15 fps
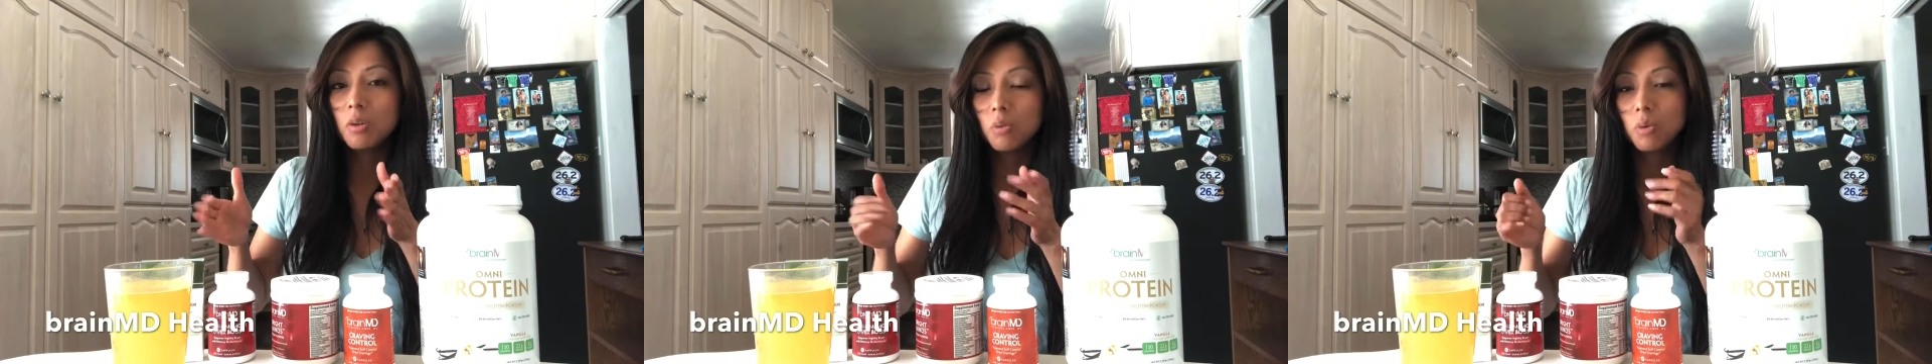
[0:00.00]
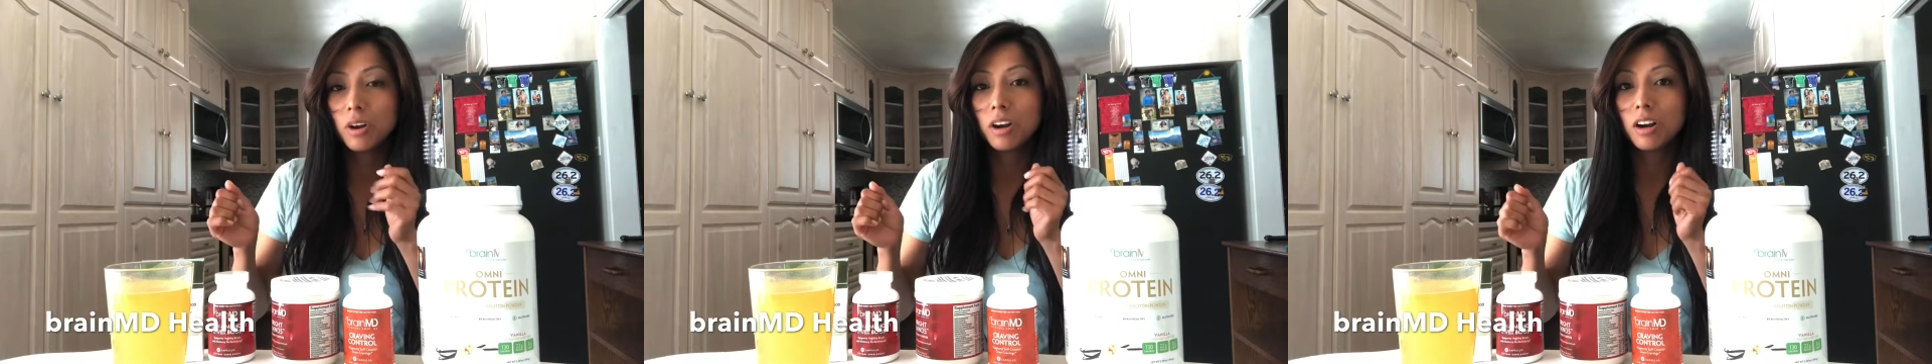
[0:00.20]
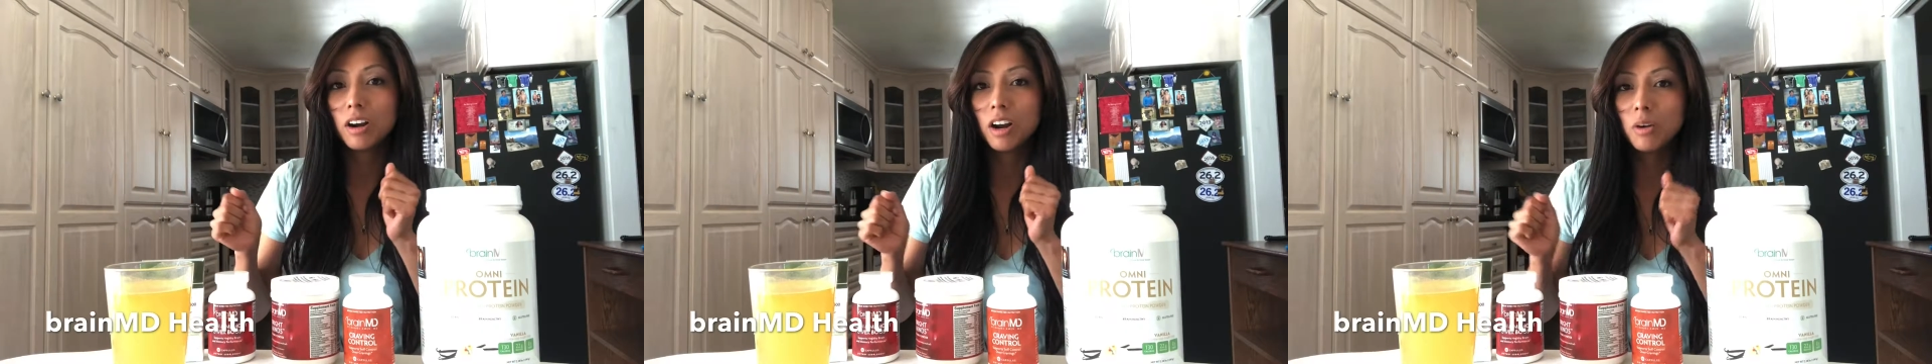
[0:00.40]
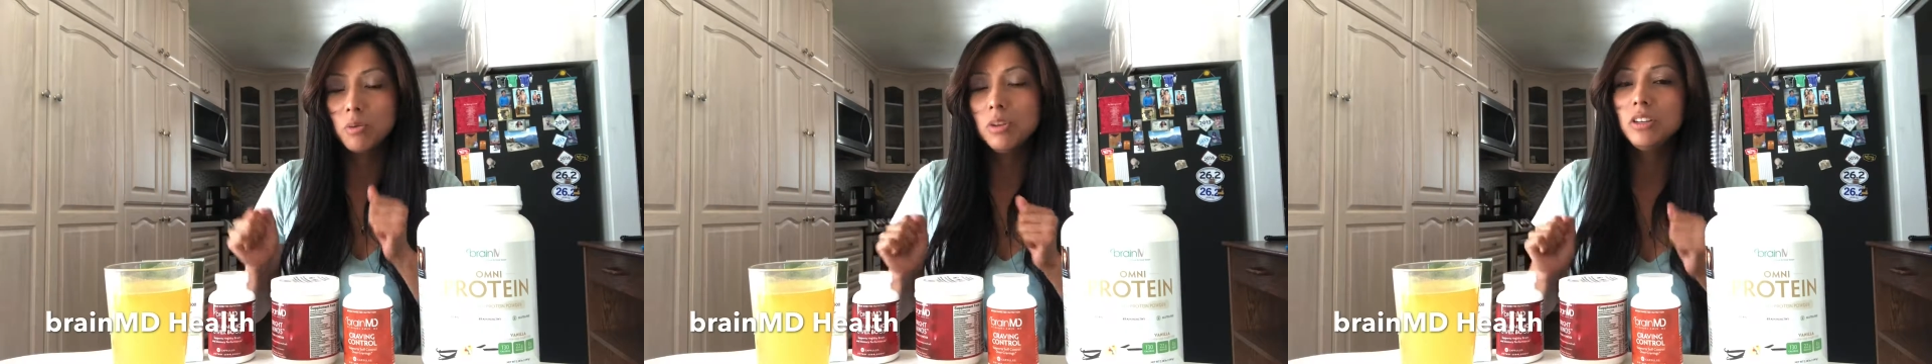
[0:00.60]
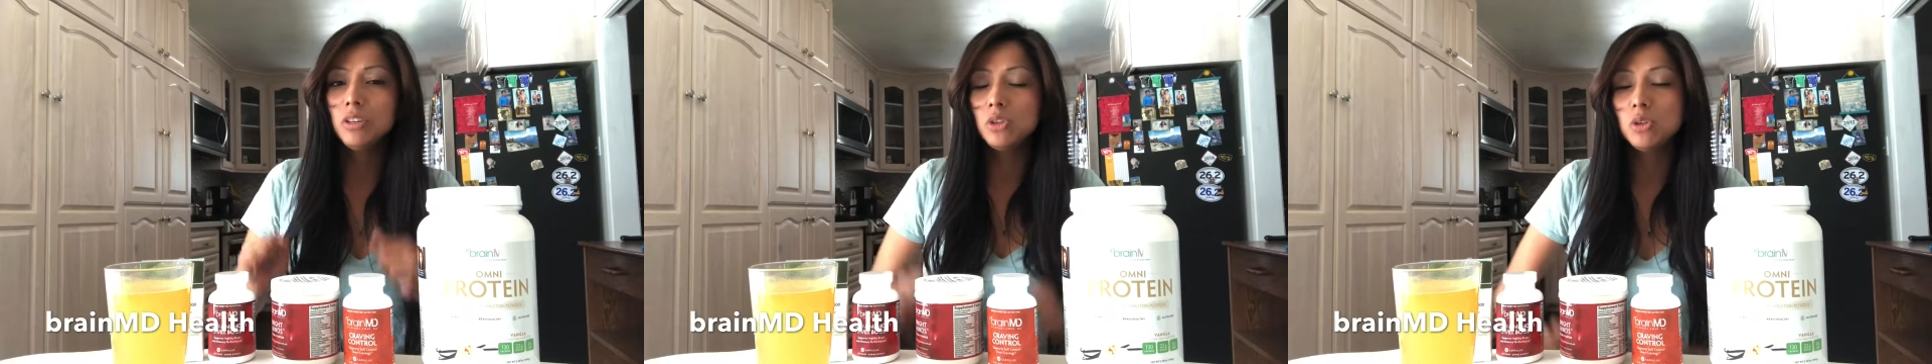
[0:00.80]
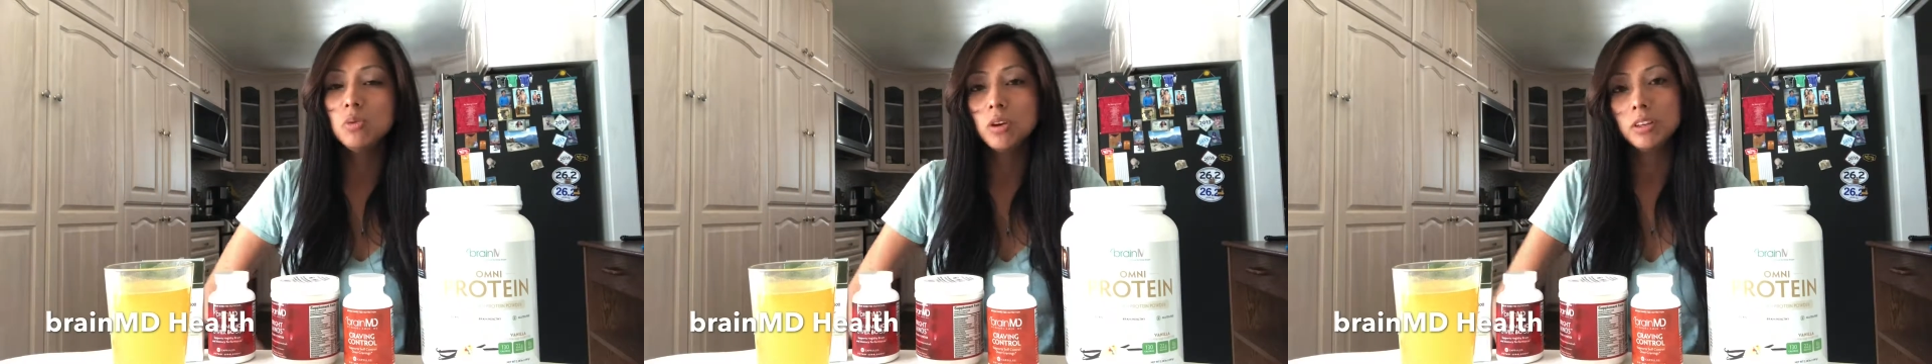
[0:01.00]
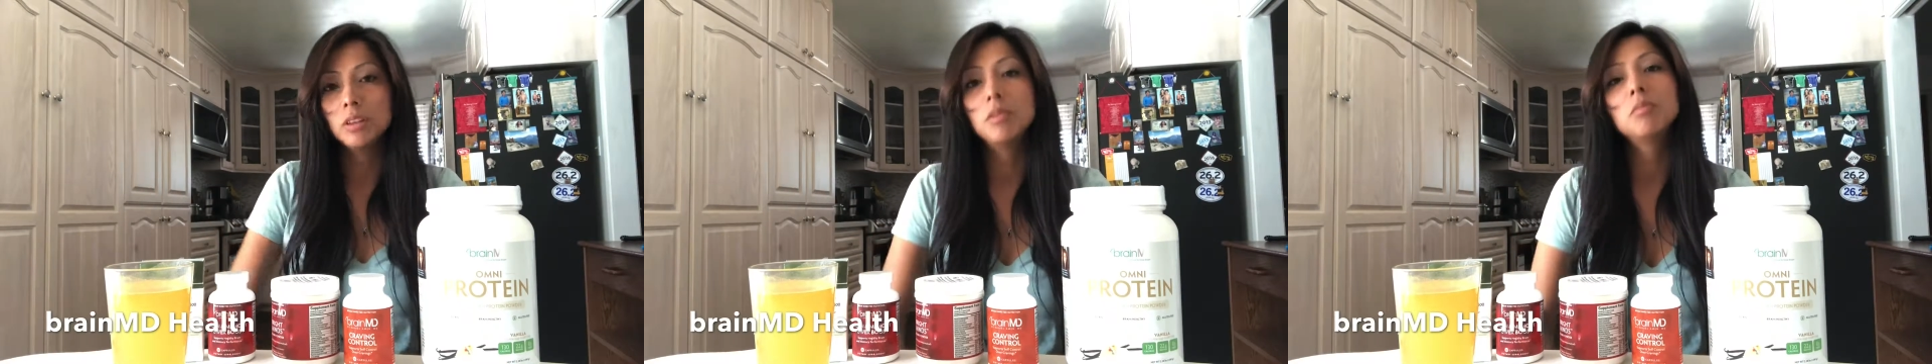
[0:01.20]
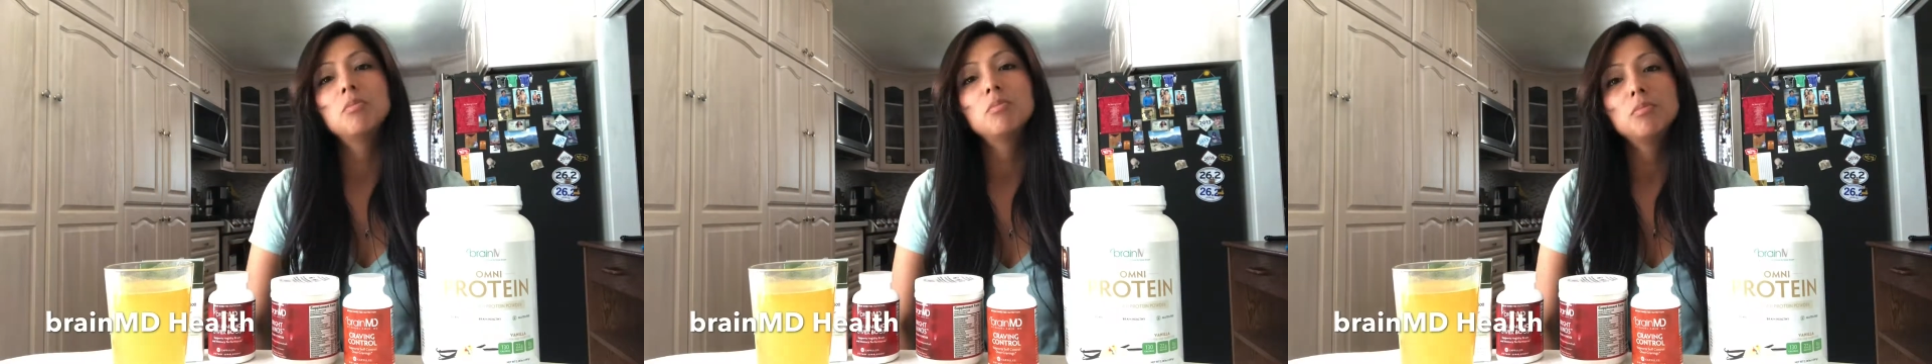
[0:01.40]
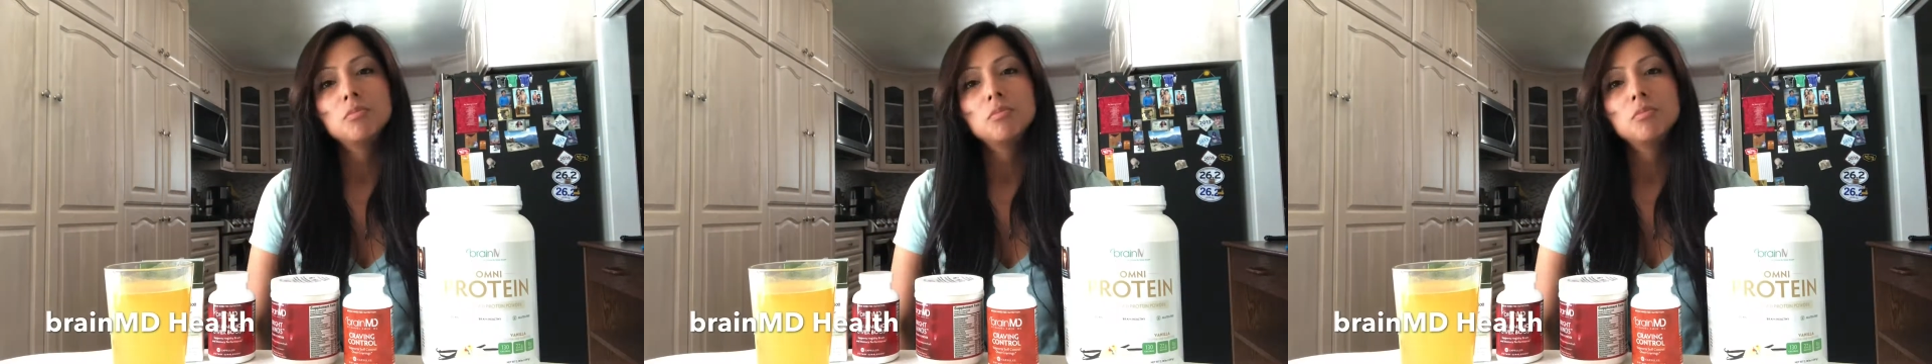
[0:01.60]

where I really do want to